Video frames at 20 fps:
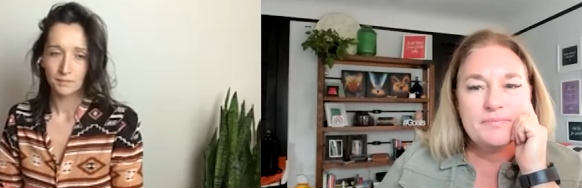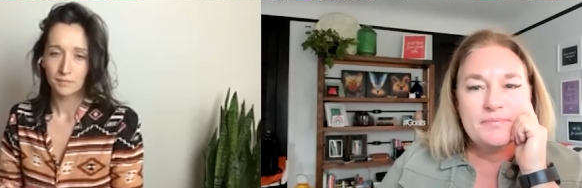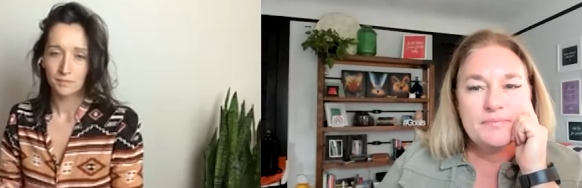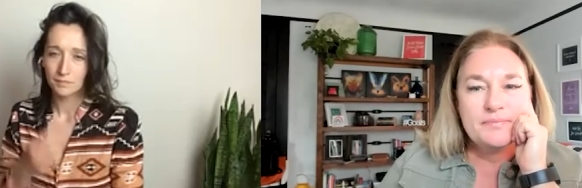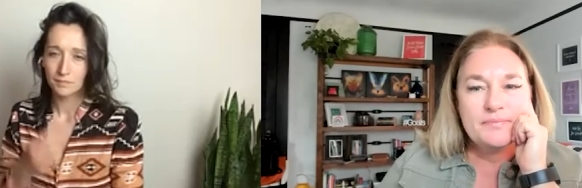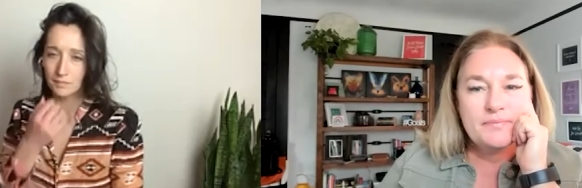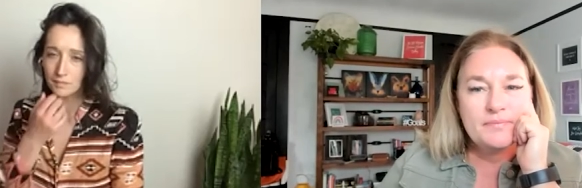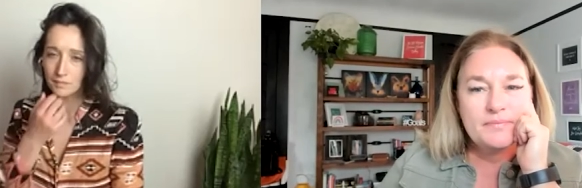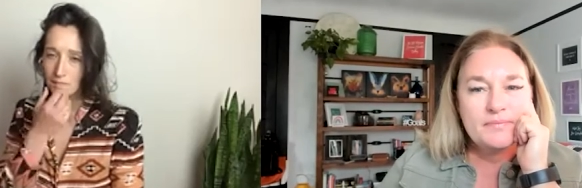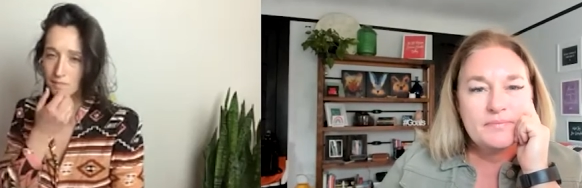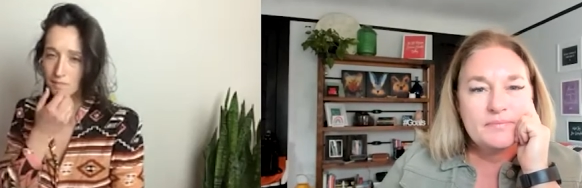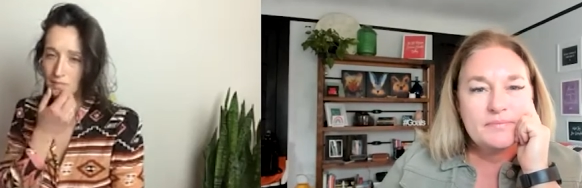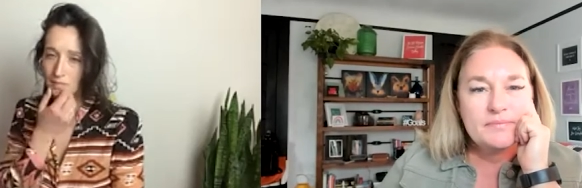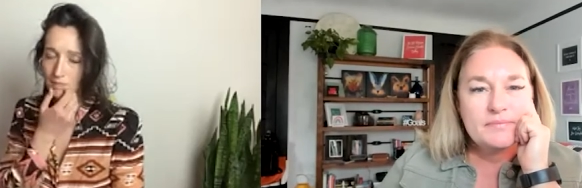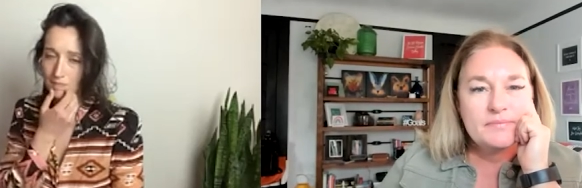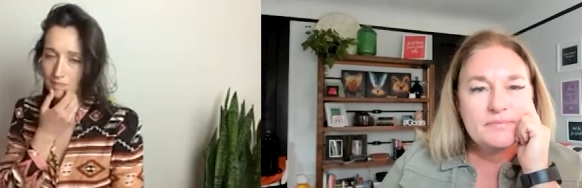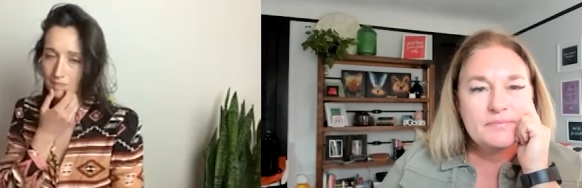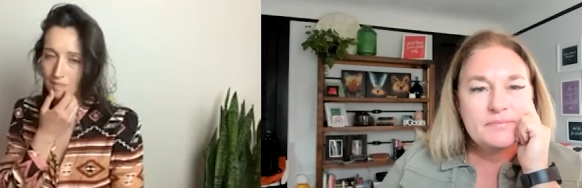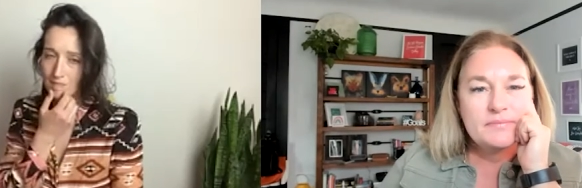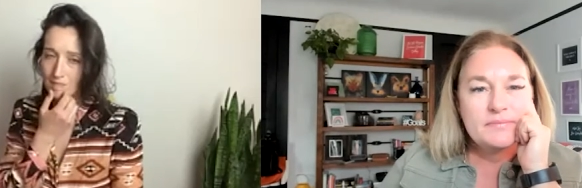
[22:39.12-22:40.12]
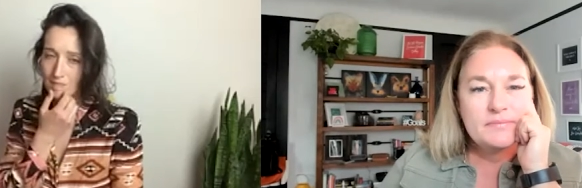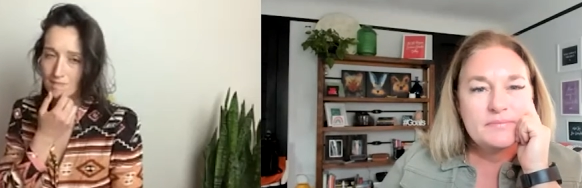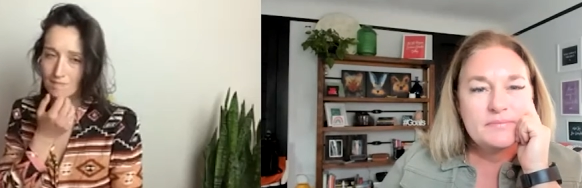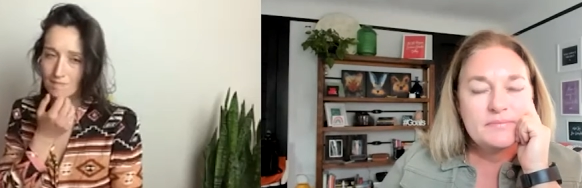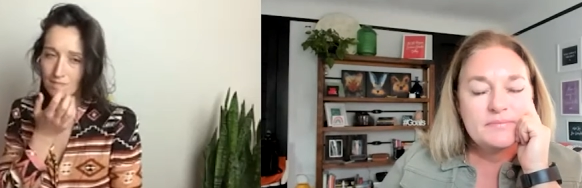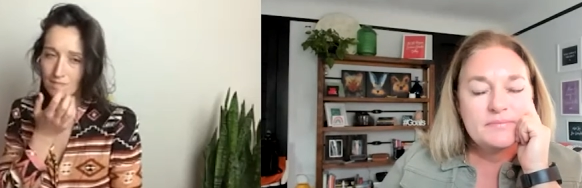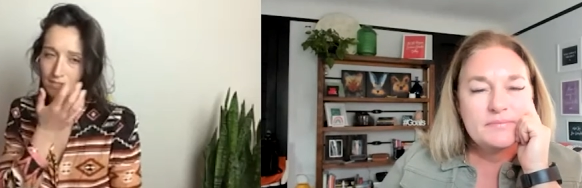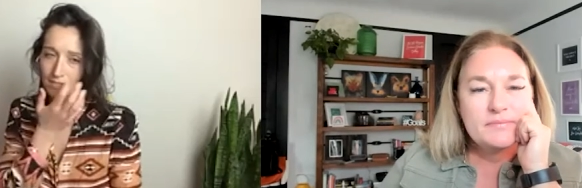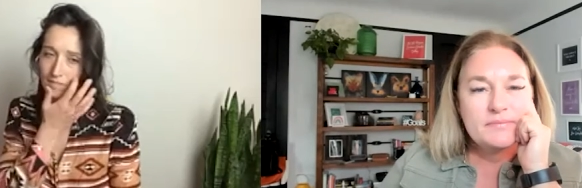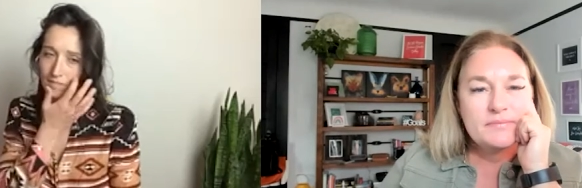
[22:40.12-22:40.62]

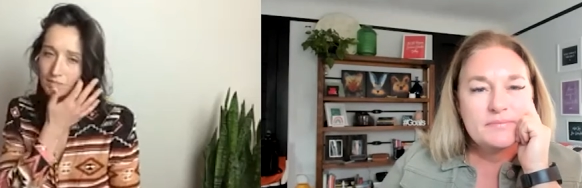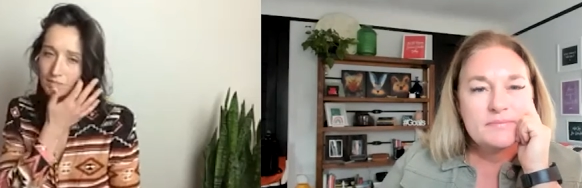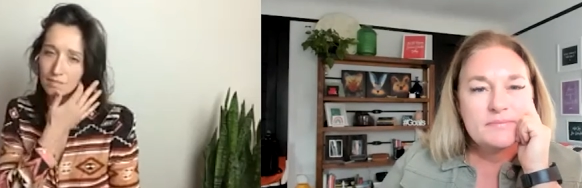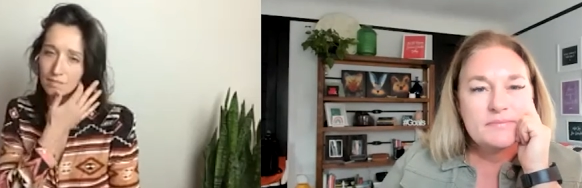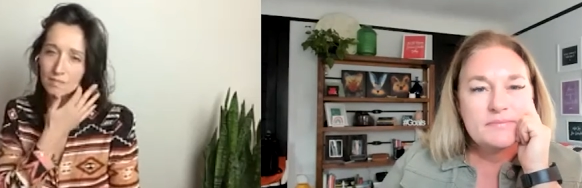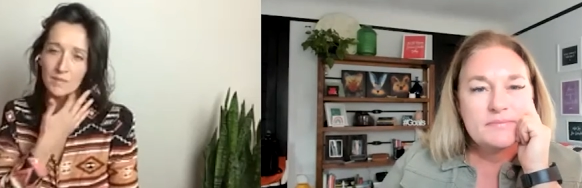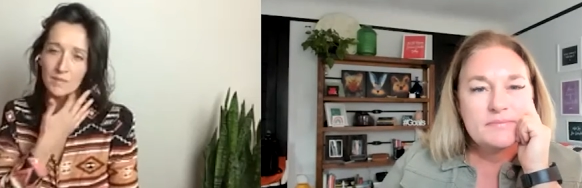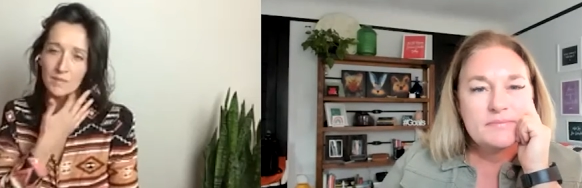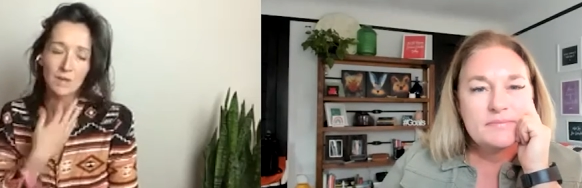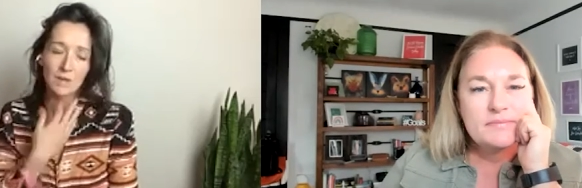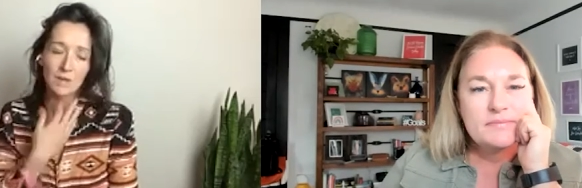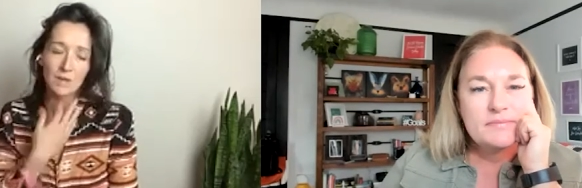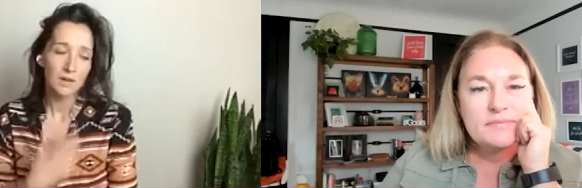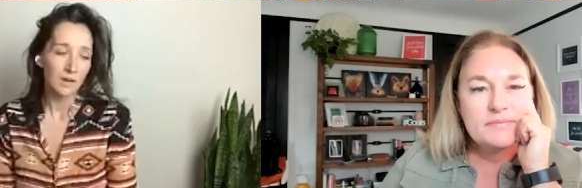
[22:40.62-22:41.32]
[no speech]